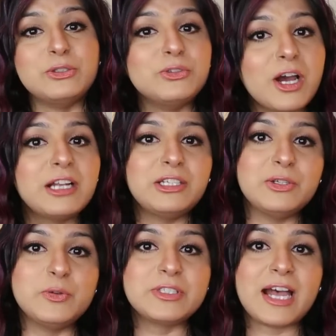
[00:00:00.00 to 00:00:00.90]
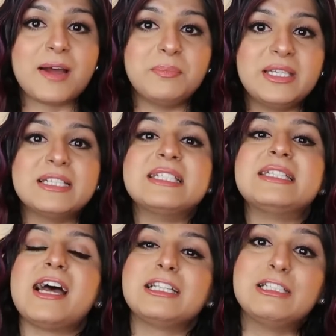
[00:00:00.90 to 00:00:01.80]
Do not use that,
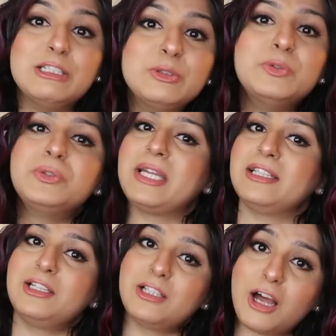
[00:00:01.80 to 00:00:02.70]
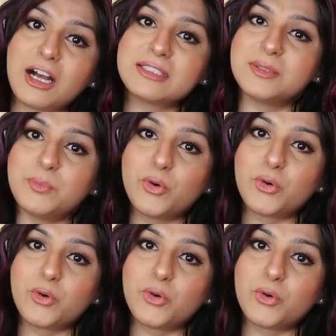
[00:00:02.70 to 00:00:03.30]
because that glue can clog the